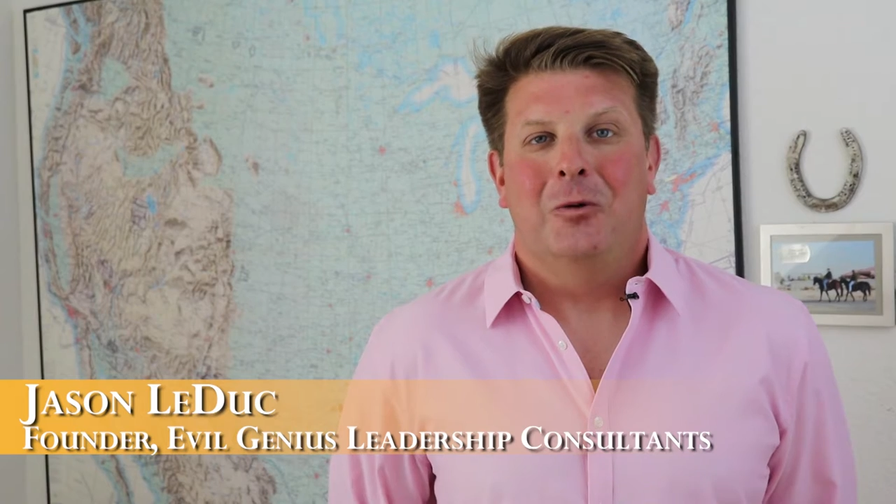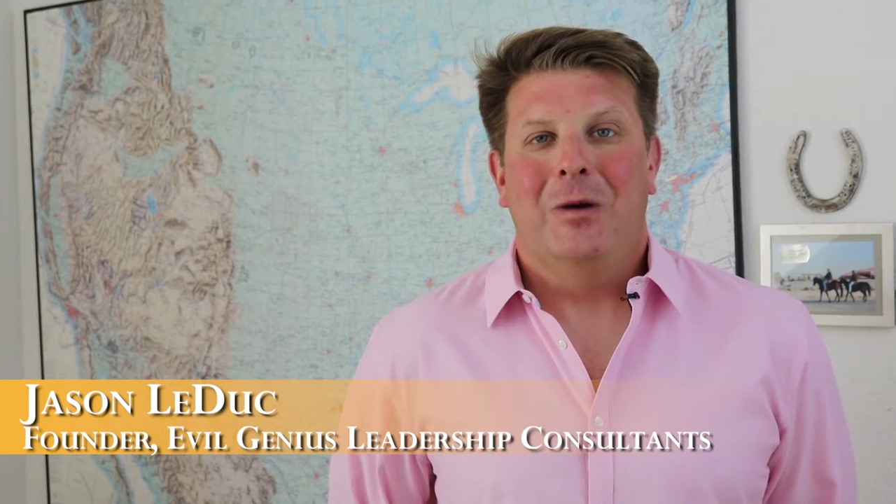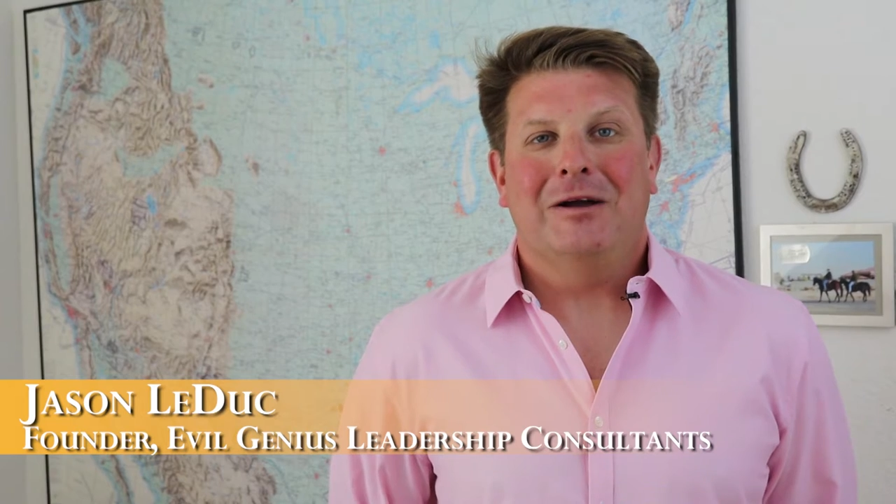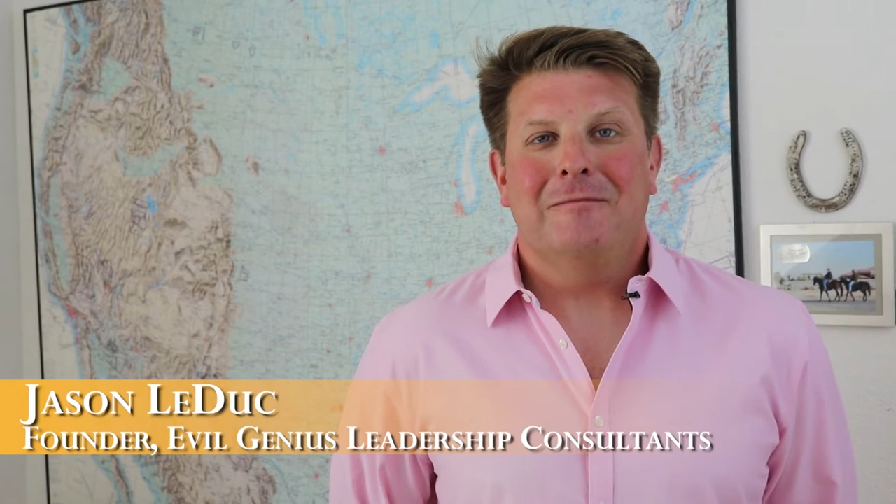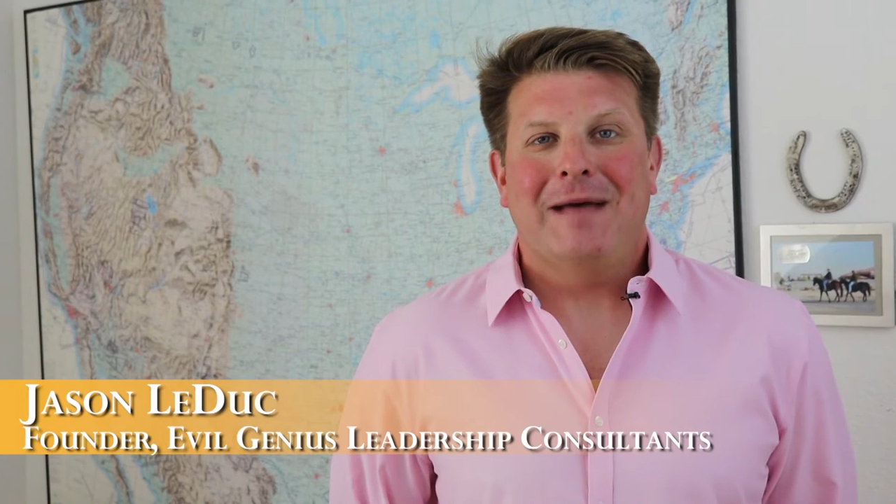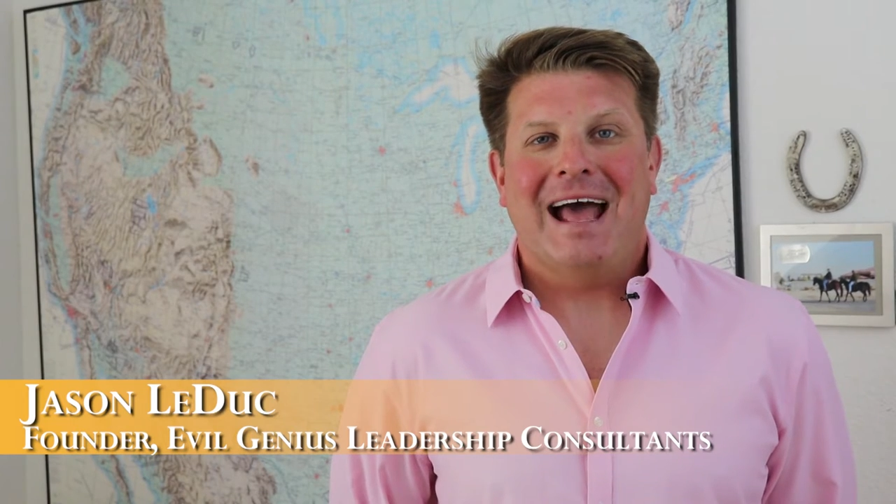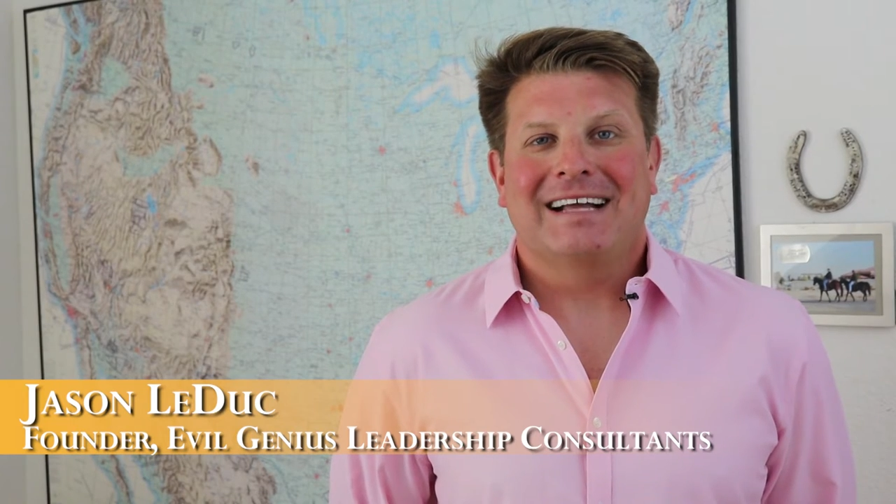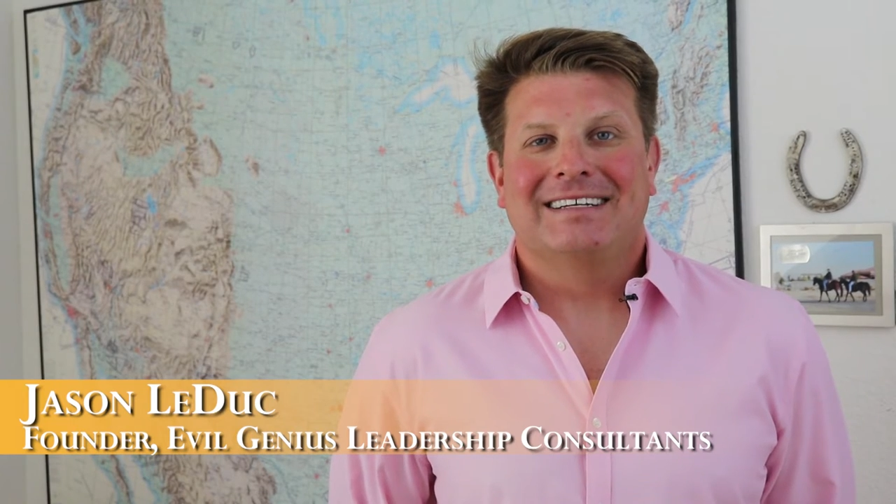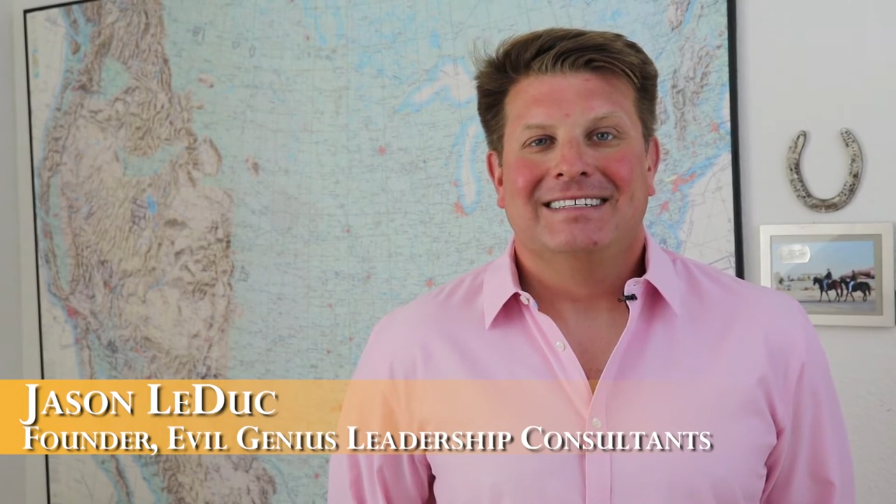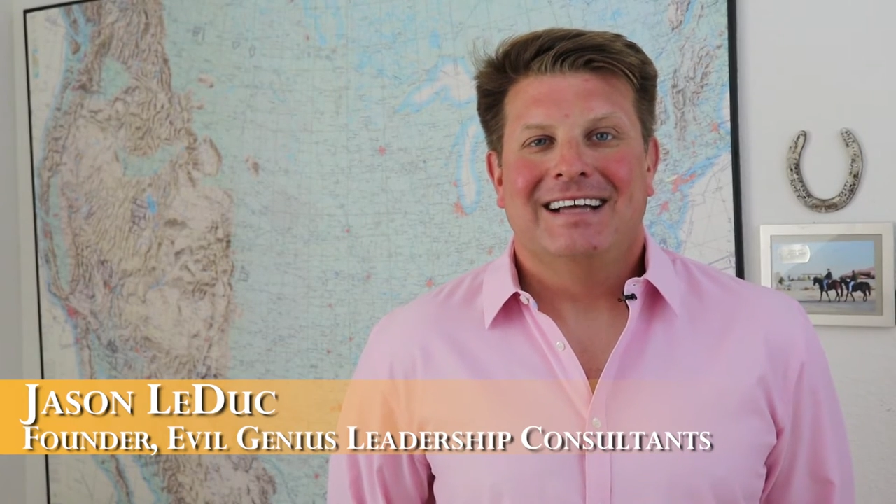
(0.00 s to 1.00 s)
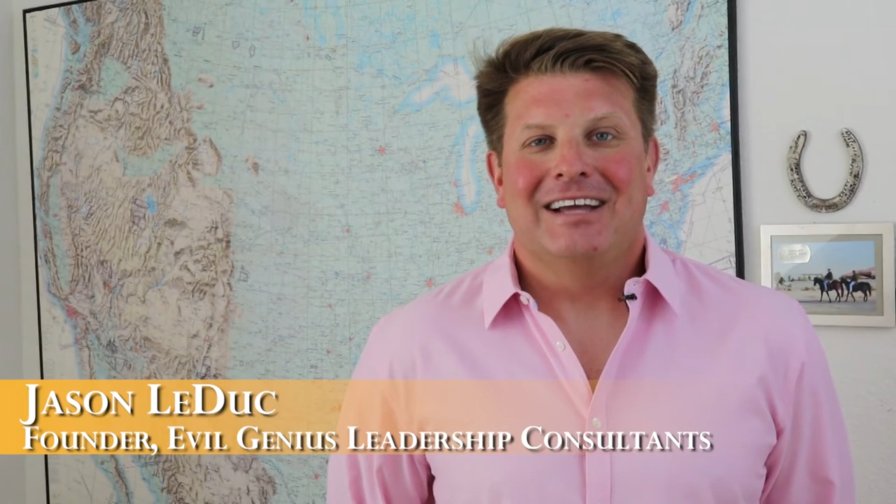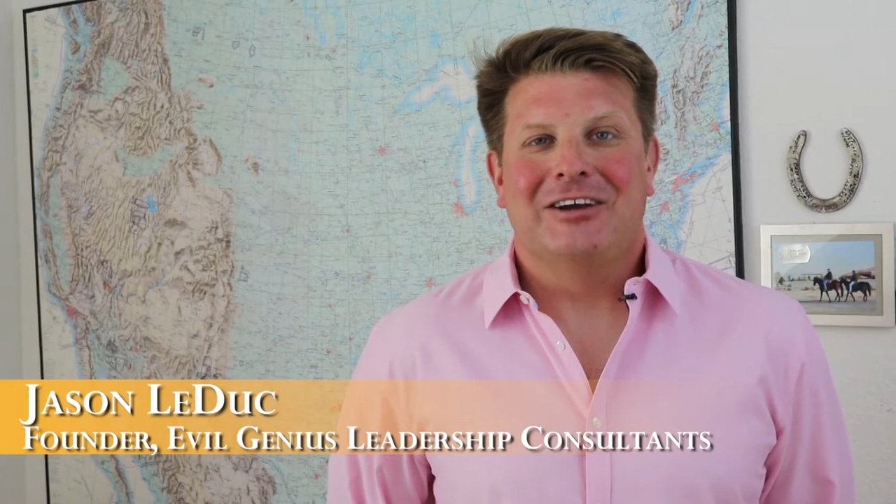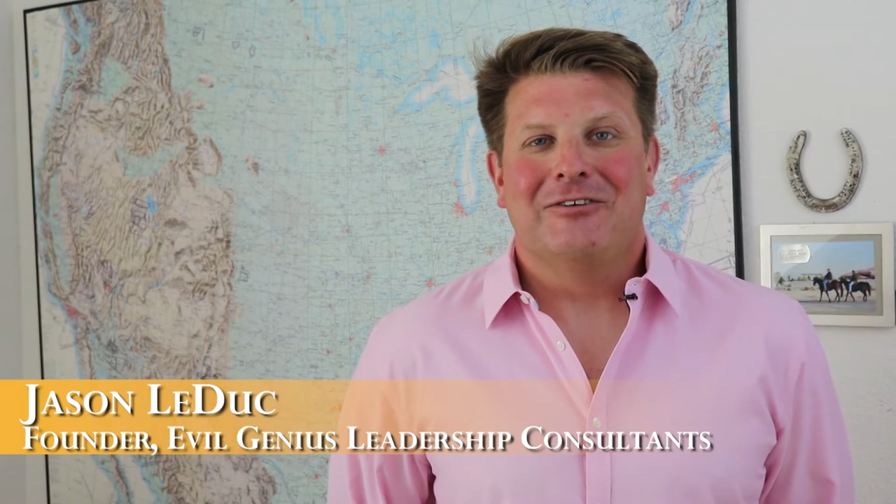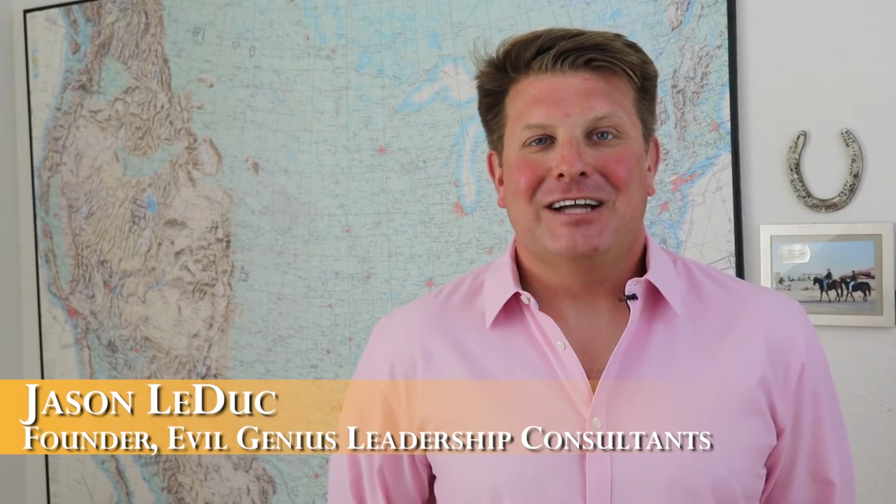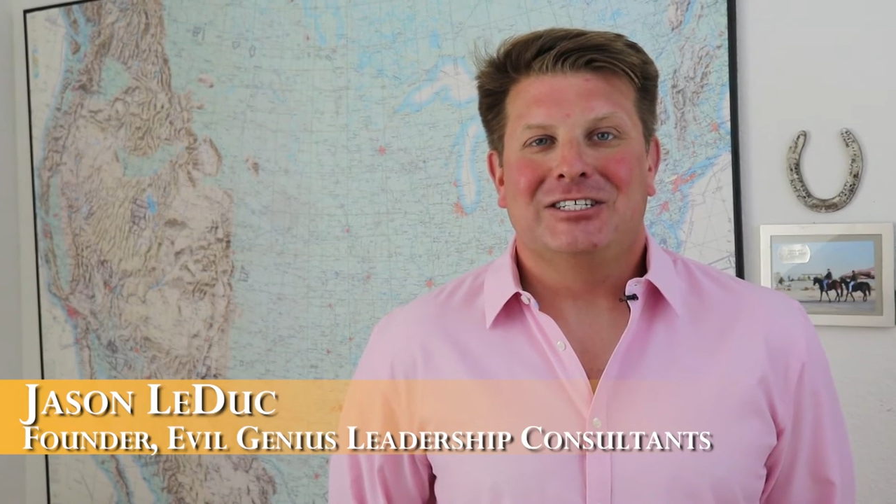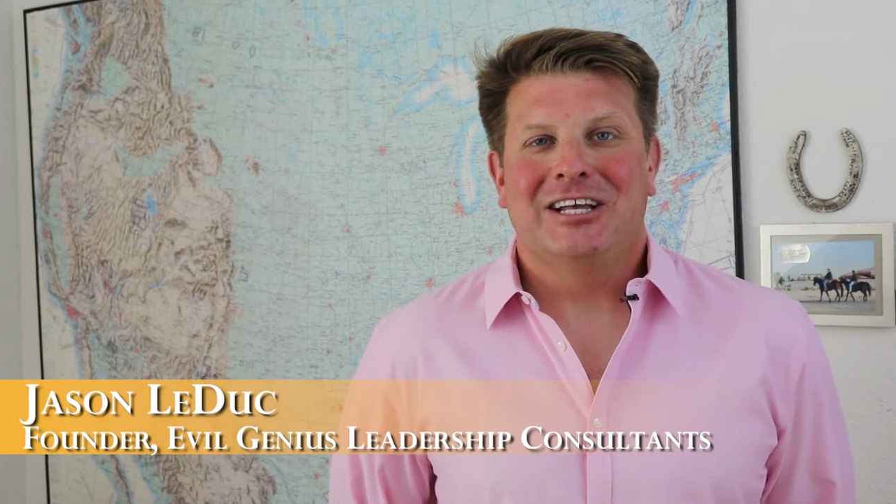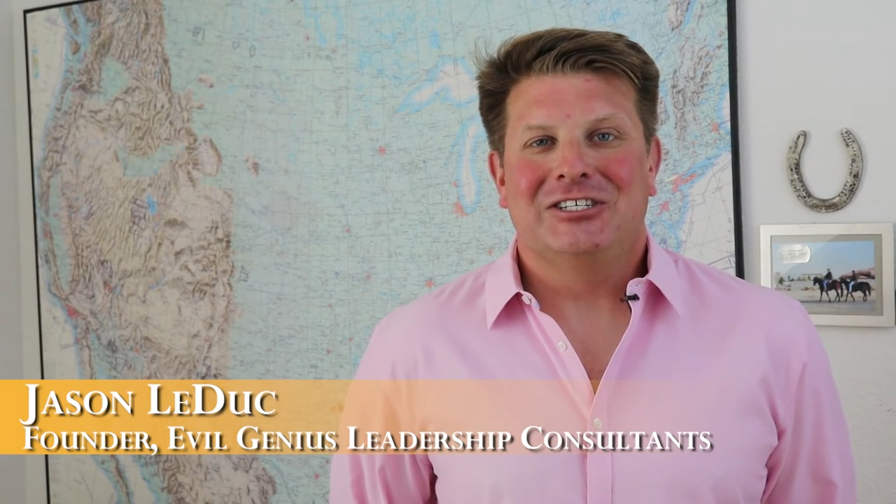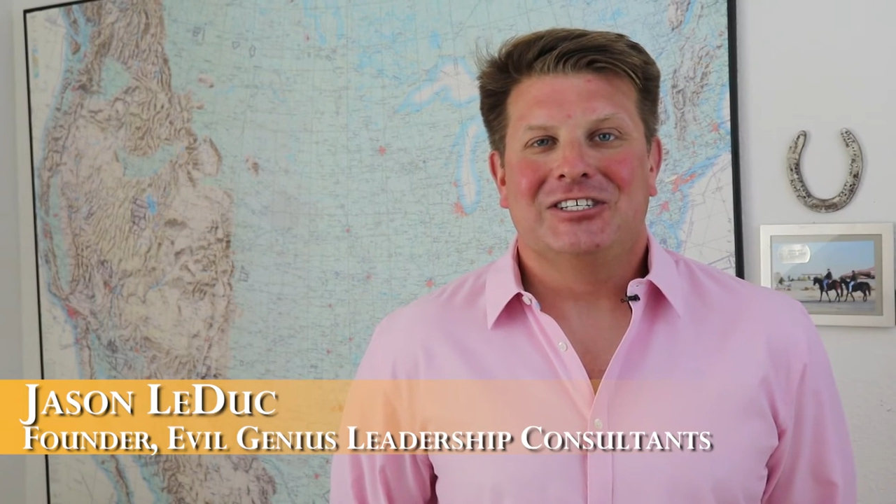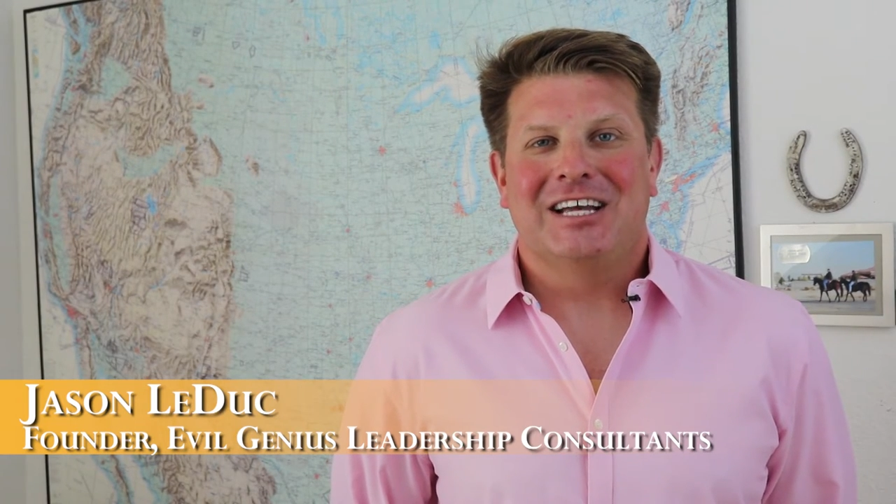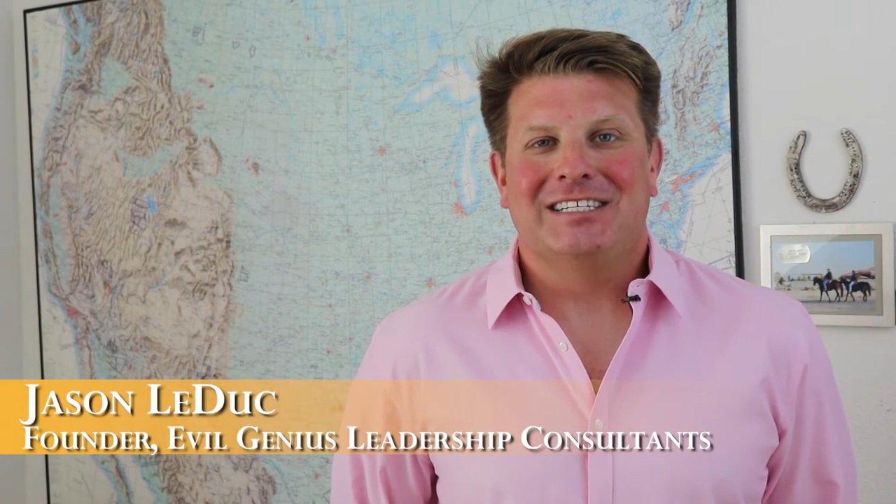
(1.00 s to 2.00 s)
Welcome back, and
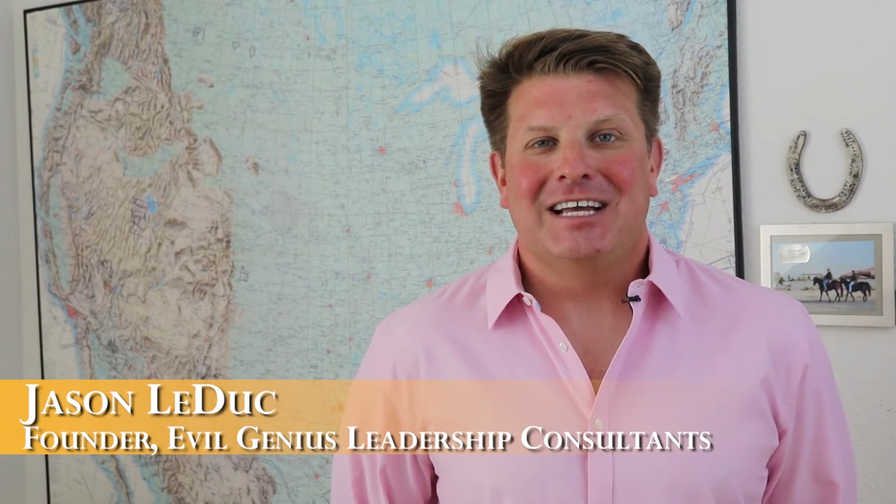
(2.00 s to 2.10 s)
congratulations on